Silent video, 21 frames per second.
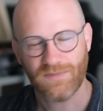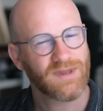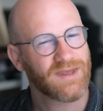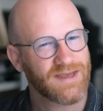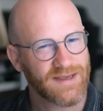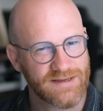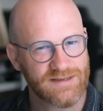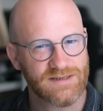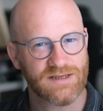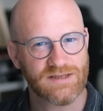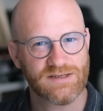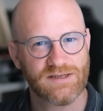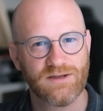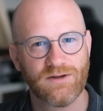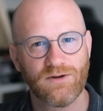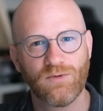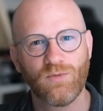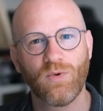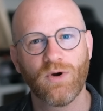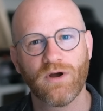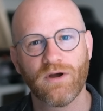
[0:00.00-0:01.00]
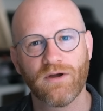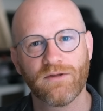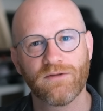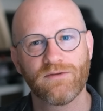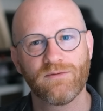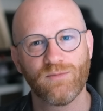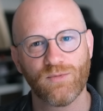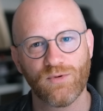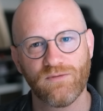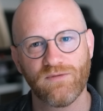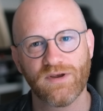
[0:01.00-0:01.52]
is it still
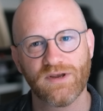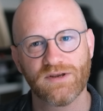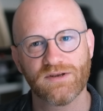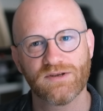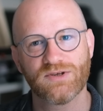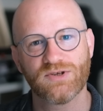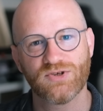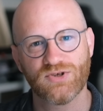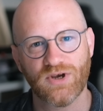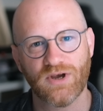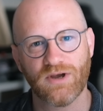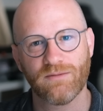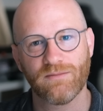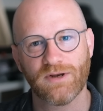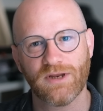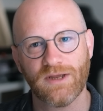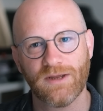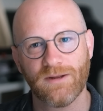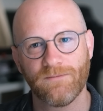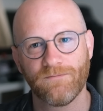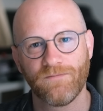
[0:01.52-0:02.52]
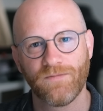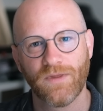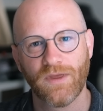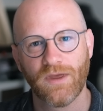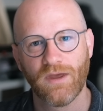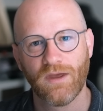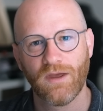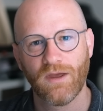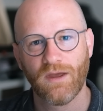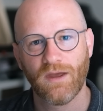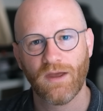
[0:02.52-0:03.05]
worth moving to Germany?
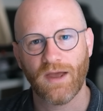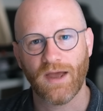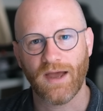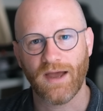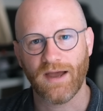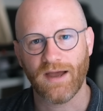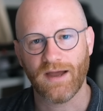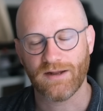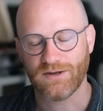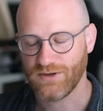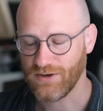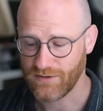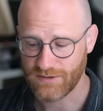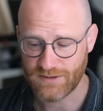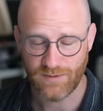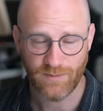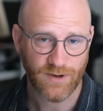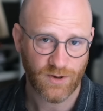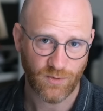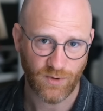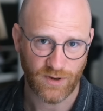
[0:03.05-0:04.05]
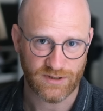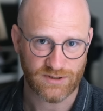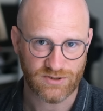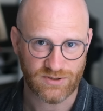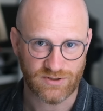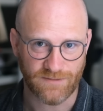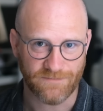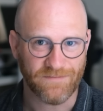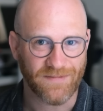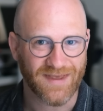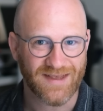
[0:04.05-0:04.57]
And, it's a big
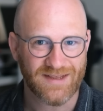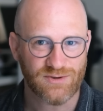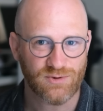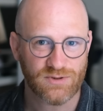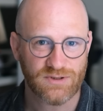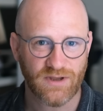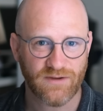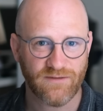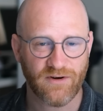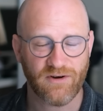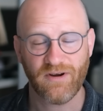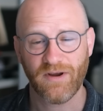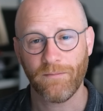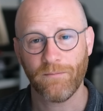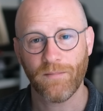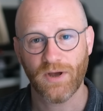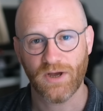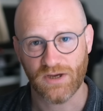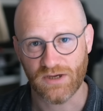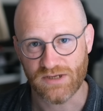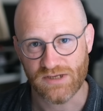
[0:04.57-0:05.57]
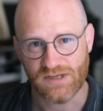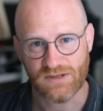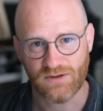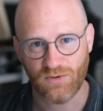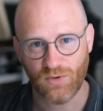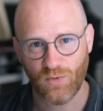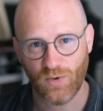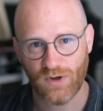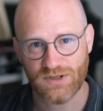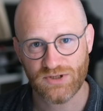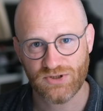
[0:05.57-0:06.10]
question. It's also a very
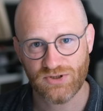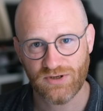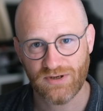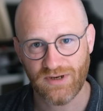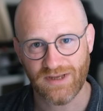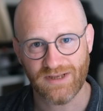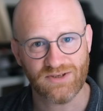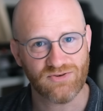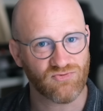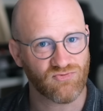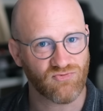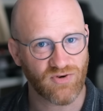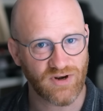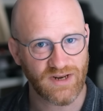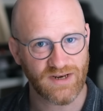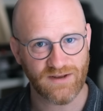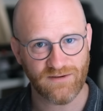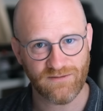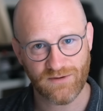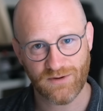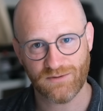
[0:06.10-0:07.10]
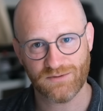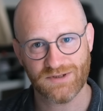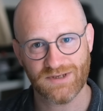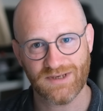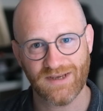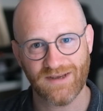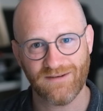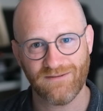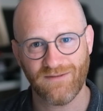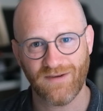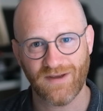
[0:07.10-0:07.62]
personal question. It's really difficult to
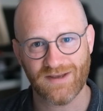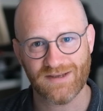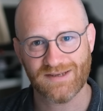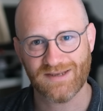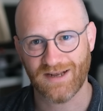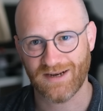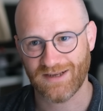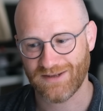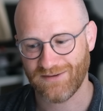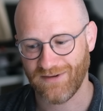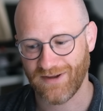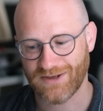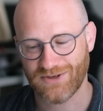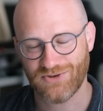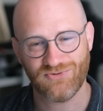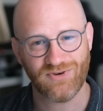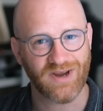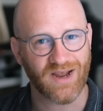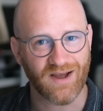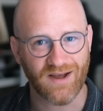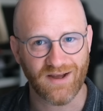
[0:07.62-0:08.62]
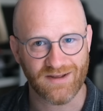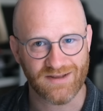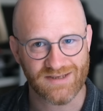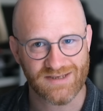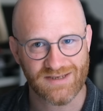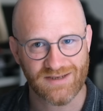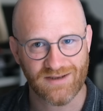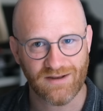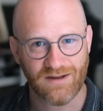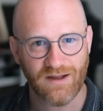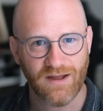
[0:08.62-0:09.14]
give a satisfactory
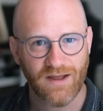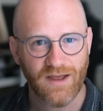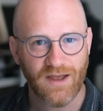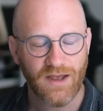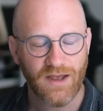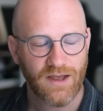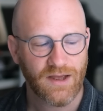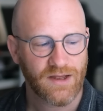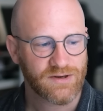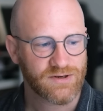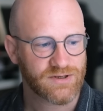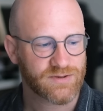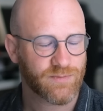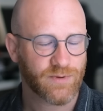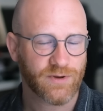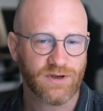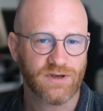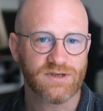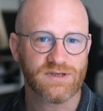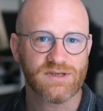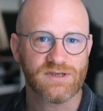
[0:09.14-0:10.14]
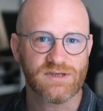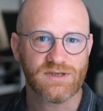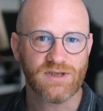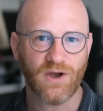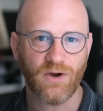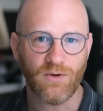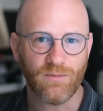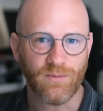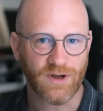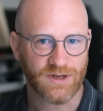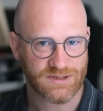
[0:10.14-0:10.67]
answer just because
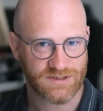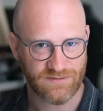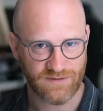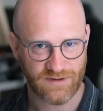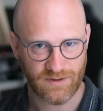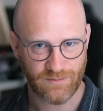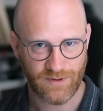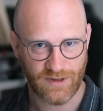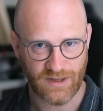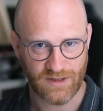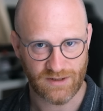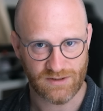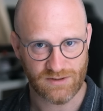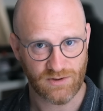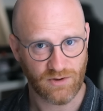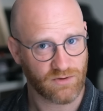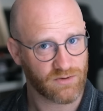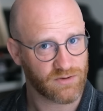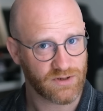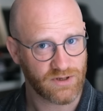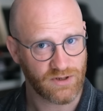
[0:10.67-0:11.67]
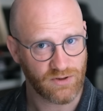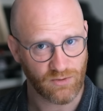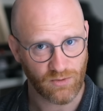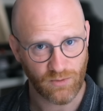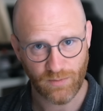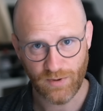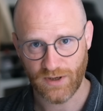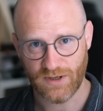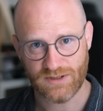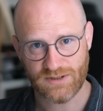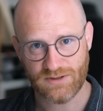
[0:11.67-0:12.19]
so much of it depends on your
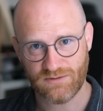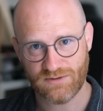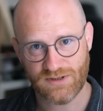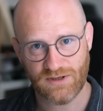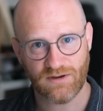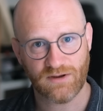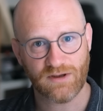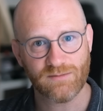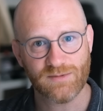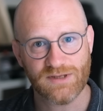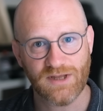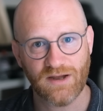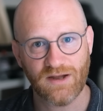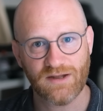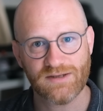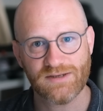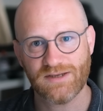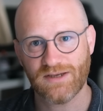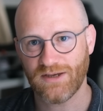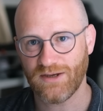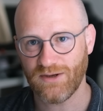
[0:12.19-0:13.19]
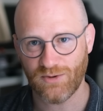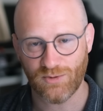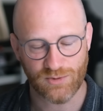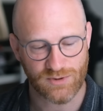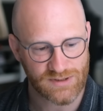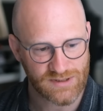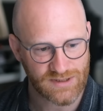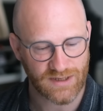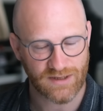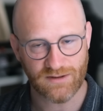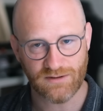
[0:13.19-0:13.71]
personal circumstance, your
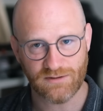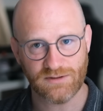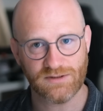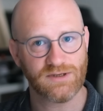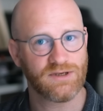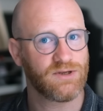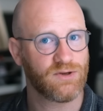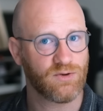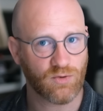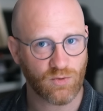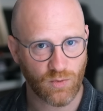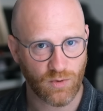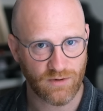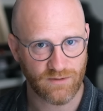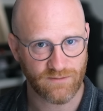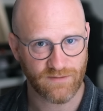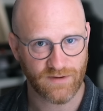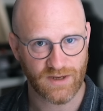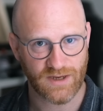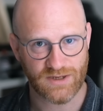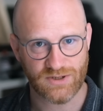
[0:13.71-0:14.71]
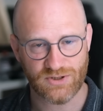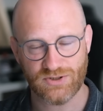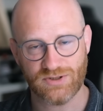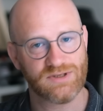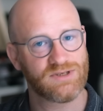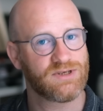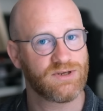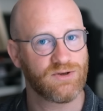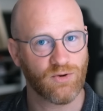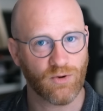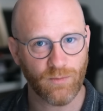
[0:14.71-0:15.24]
skills, your
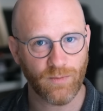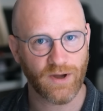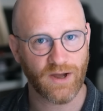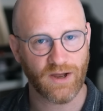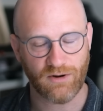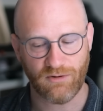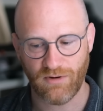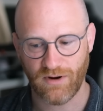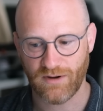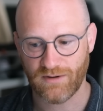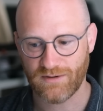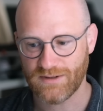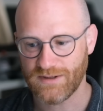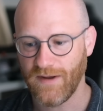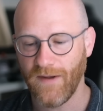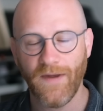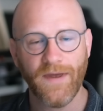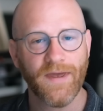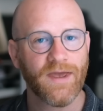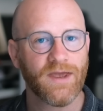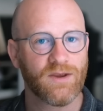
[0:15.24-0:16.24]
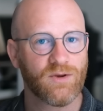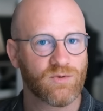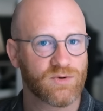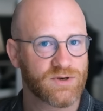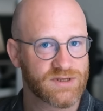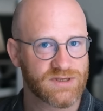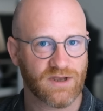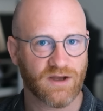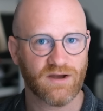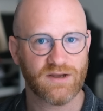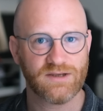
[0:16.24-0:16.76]
qualifications, your background, your
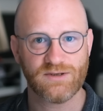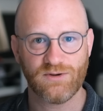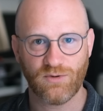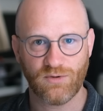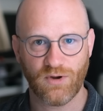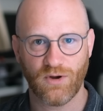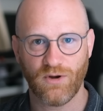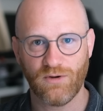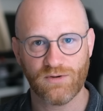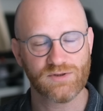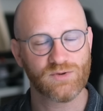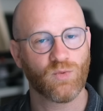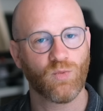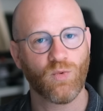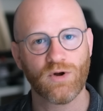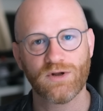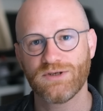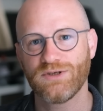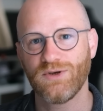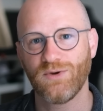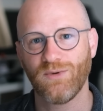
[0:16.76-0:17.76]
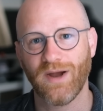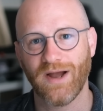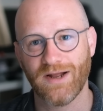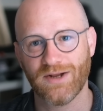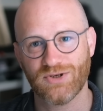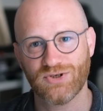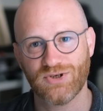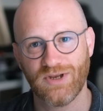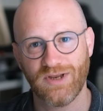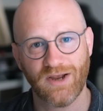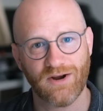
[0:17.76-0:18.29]
desires, your goals, what you
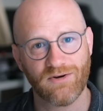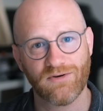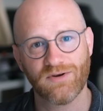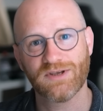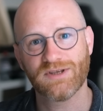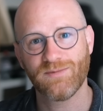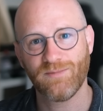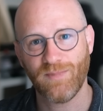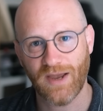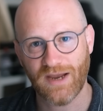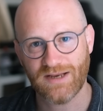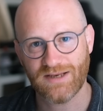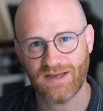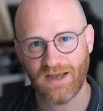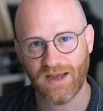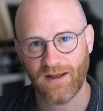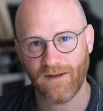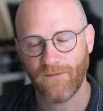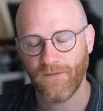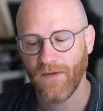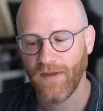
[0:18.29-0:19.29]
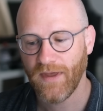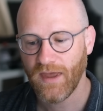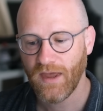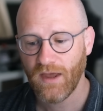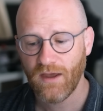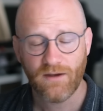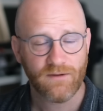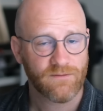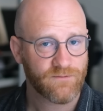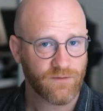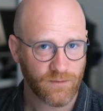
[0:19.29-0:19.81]
actually are expecting.
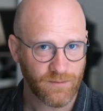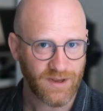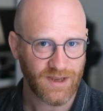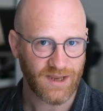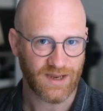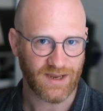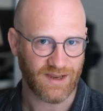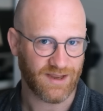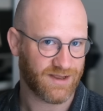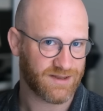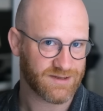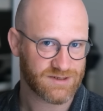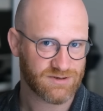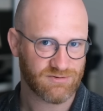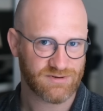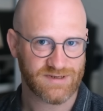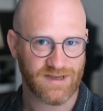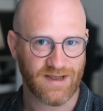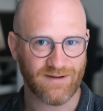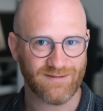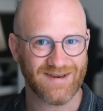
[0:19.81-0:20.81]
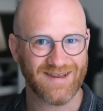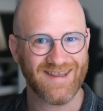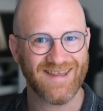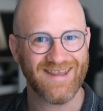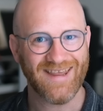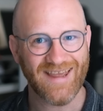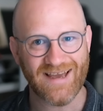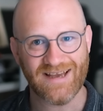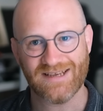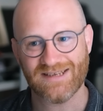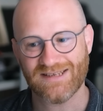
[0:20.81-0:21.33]
For me, it's a resounding
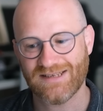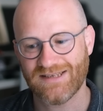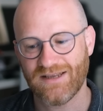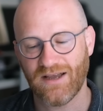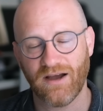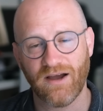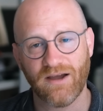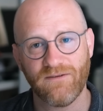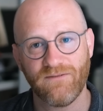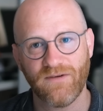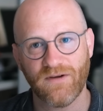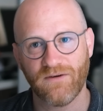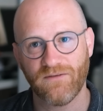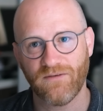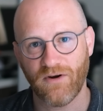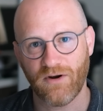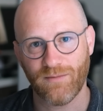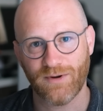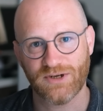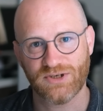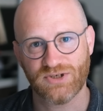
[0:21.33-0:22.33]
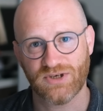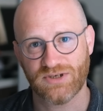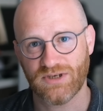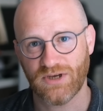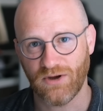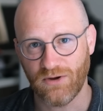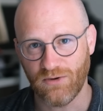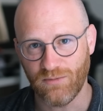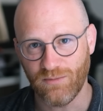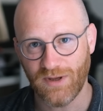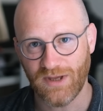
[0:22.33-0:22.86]
yes. I feel very much at
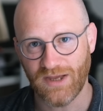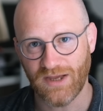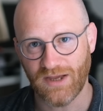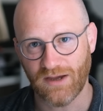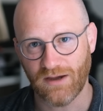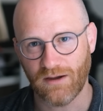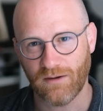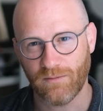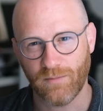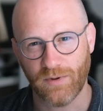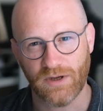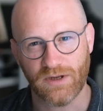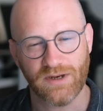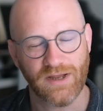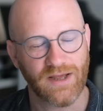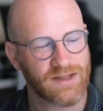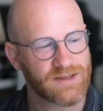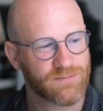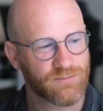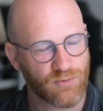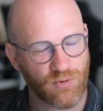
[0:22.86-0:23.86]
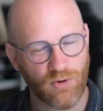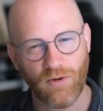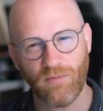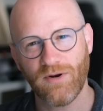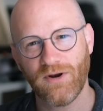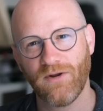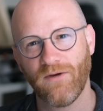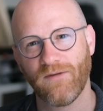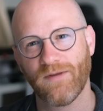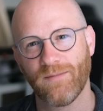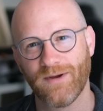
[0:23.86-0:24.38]
home here, but it's
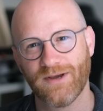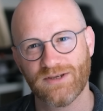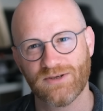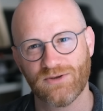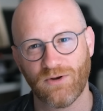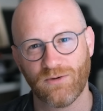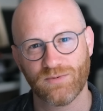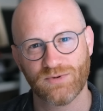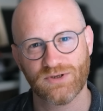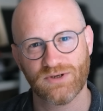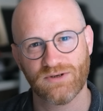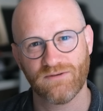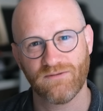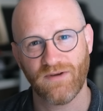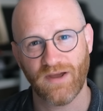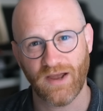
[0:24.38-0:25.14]
probably not the best option for